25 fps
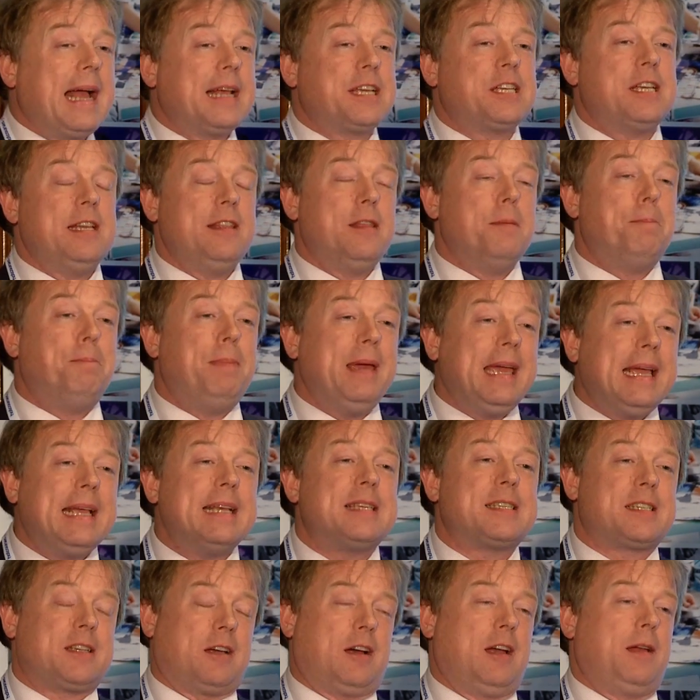actually the
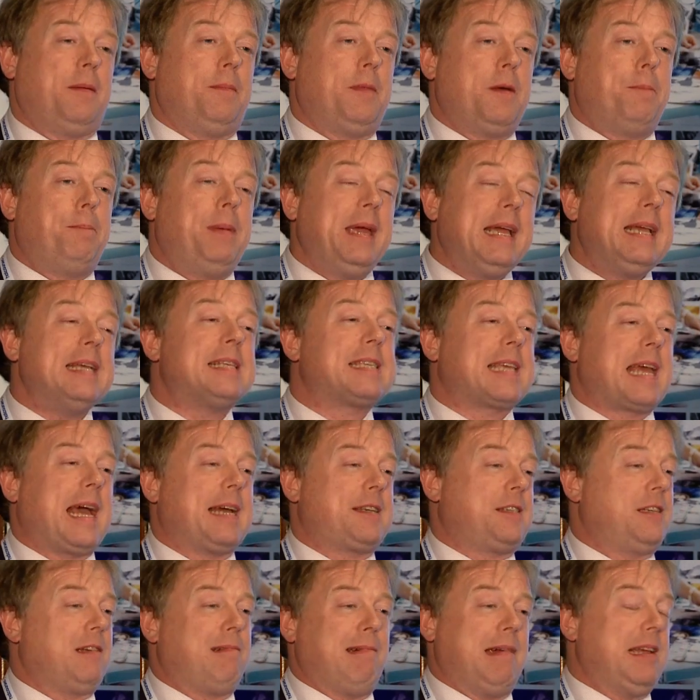biggest
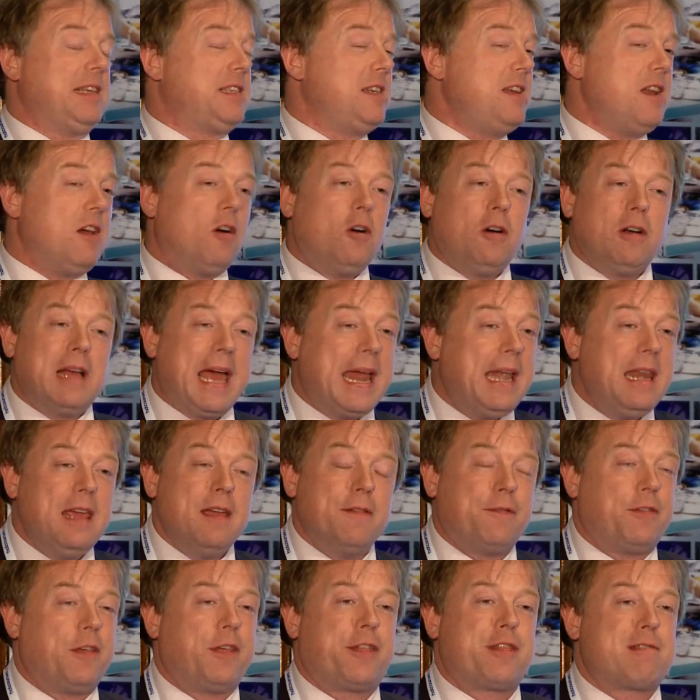category is not
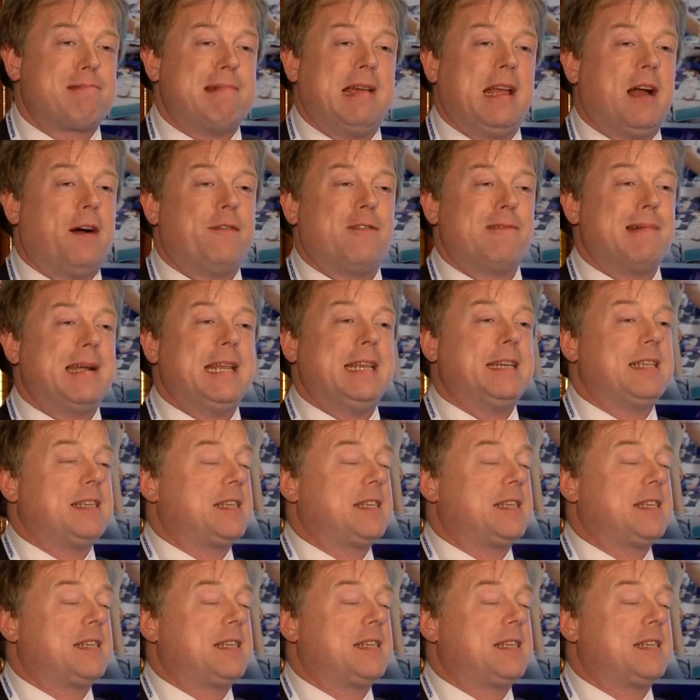any of the 3 I've already